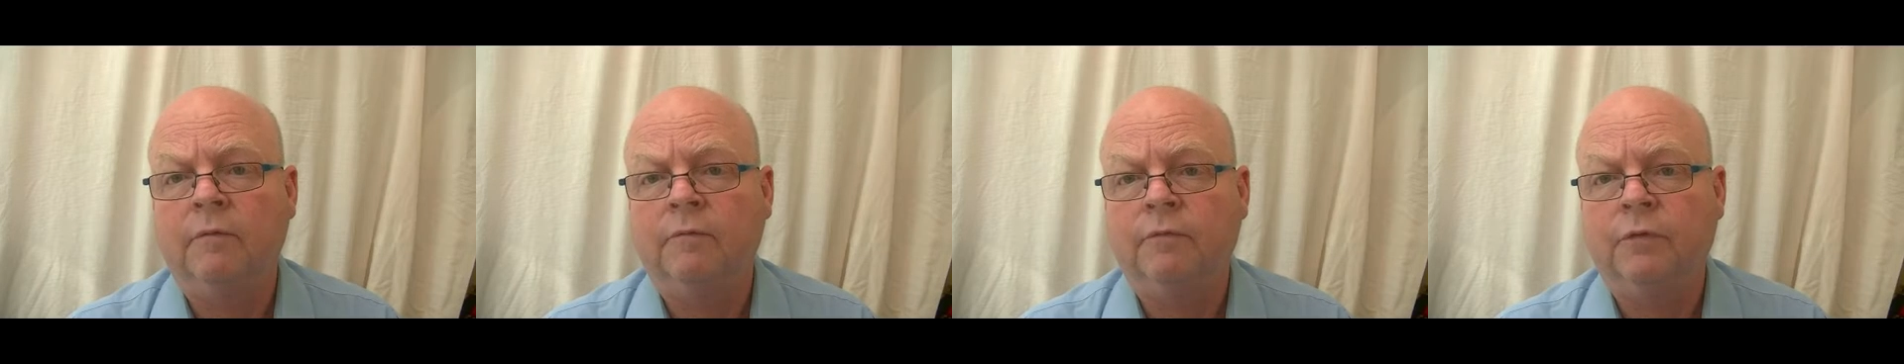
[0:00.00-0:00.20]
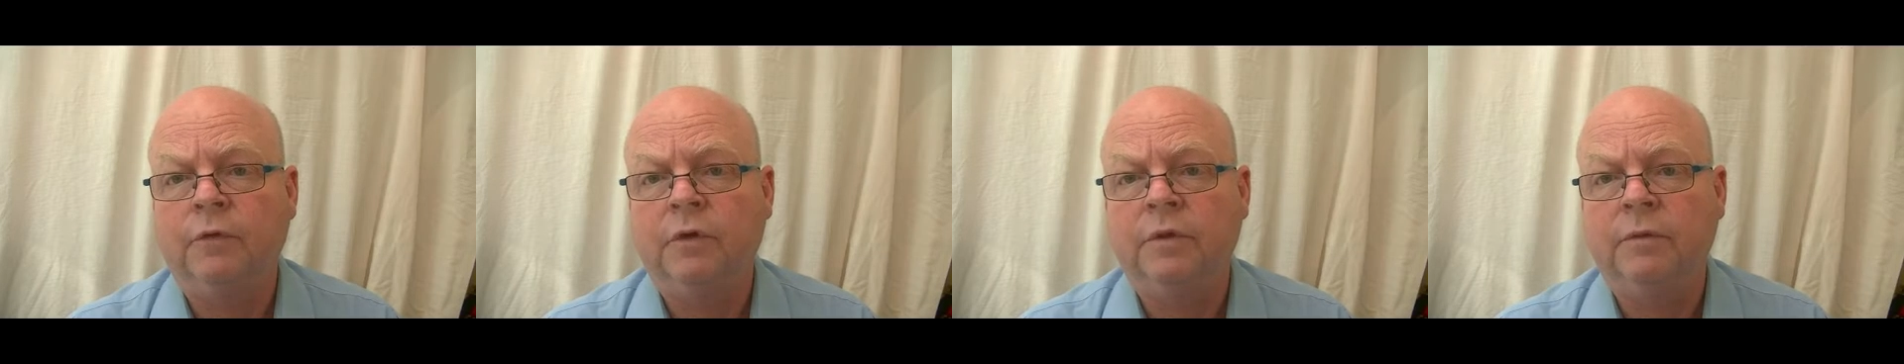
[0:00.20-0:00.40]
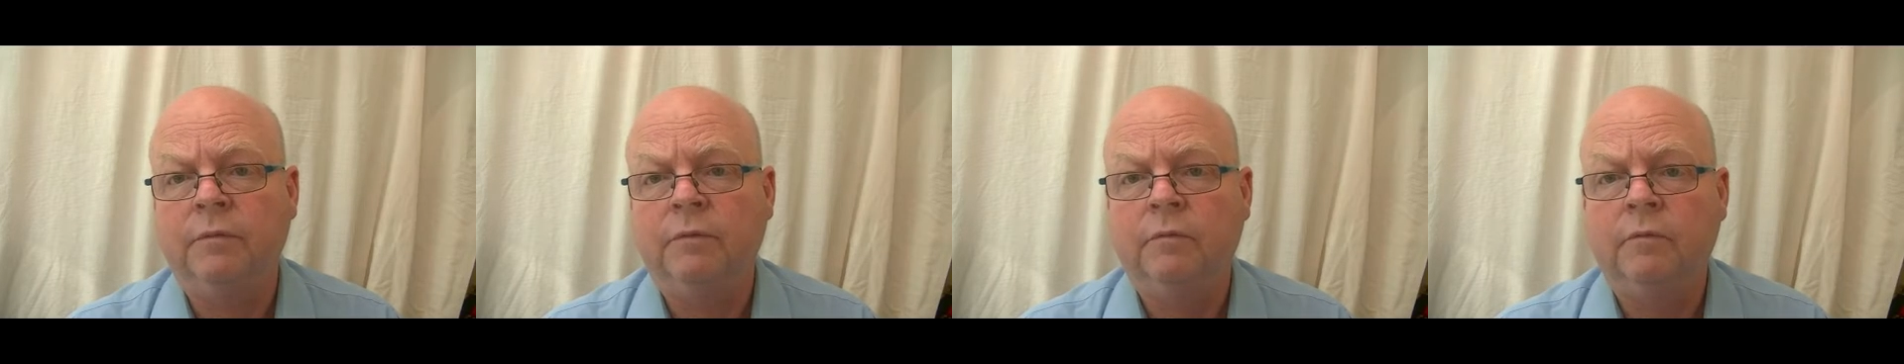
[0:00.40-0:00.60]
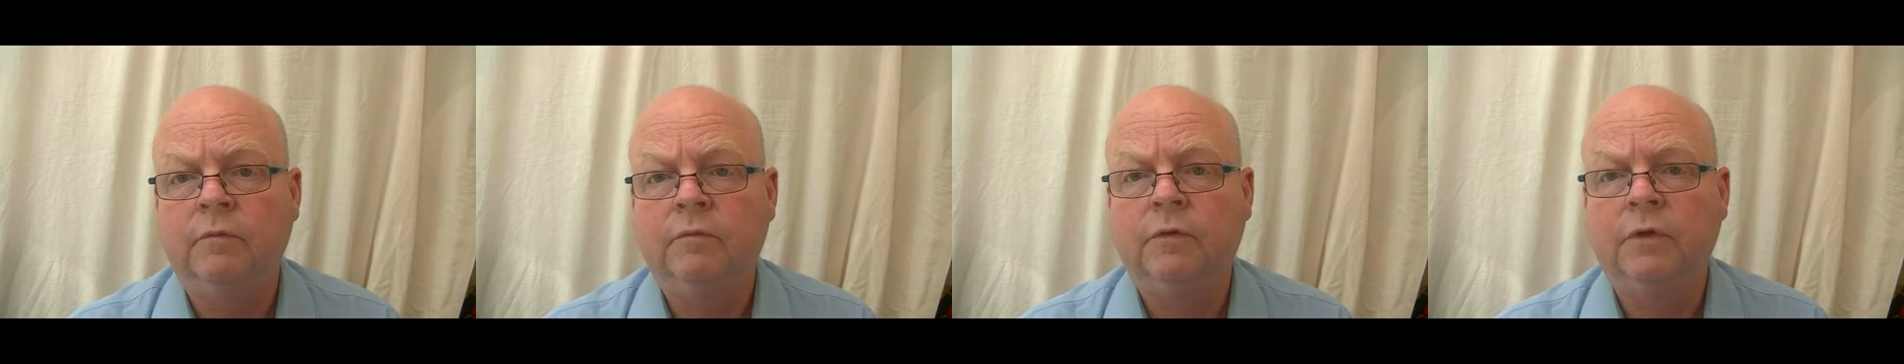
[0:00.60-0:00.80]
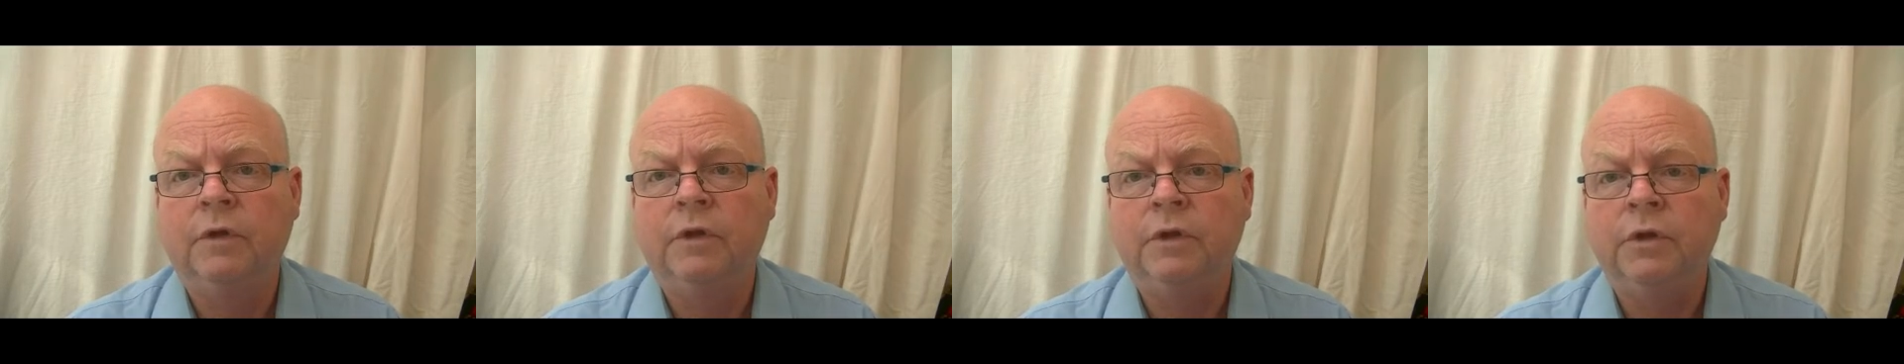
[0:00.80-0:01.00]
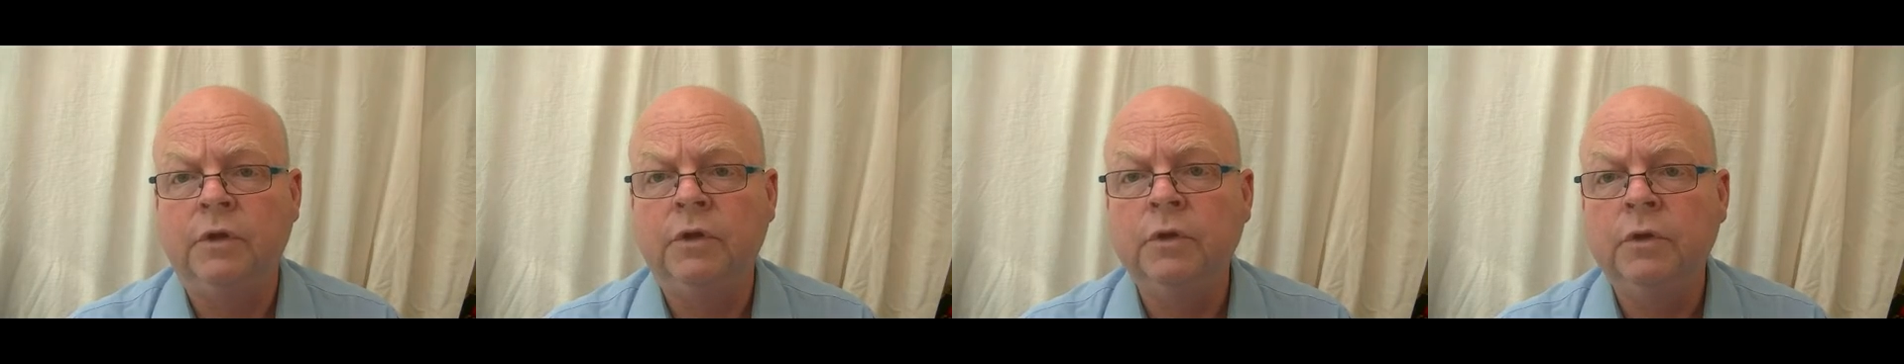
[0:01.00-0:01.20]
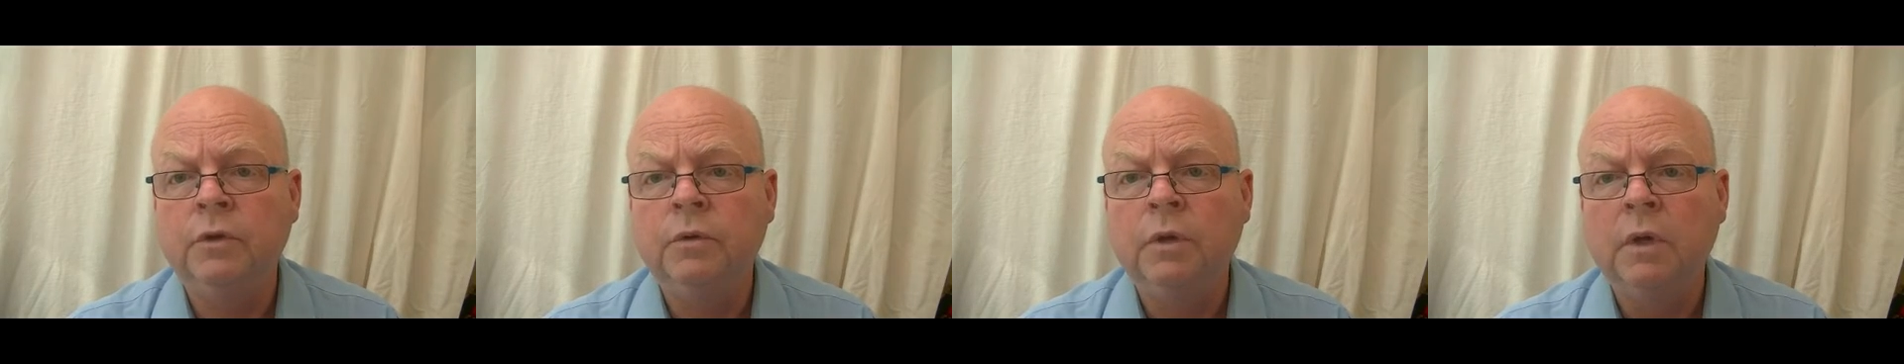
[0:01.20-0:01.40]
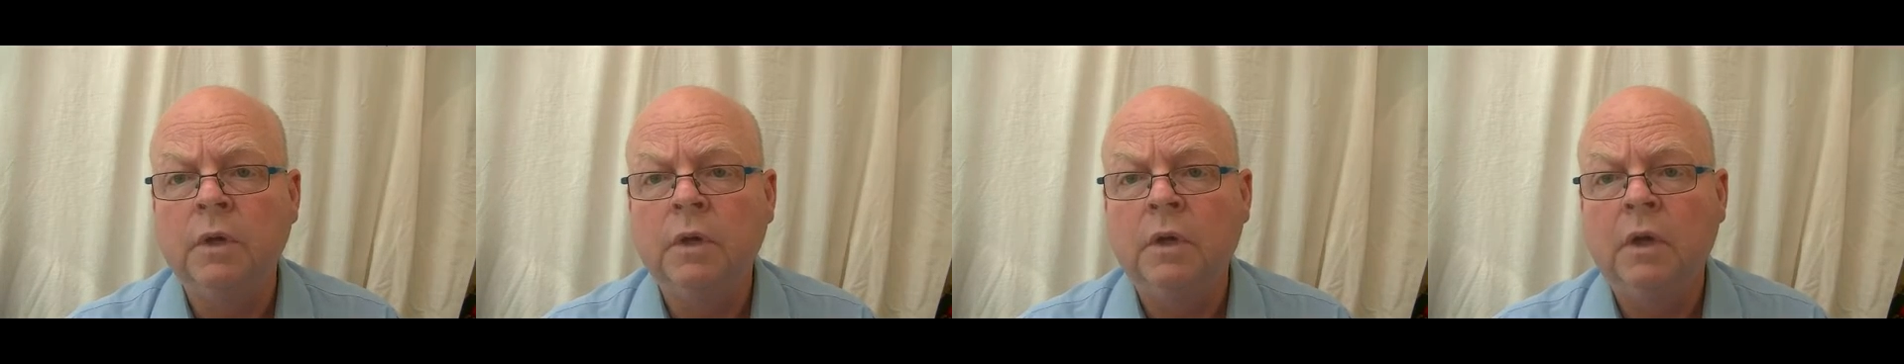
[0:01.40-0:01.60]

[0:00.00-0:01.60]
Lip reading: fully new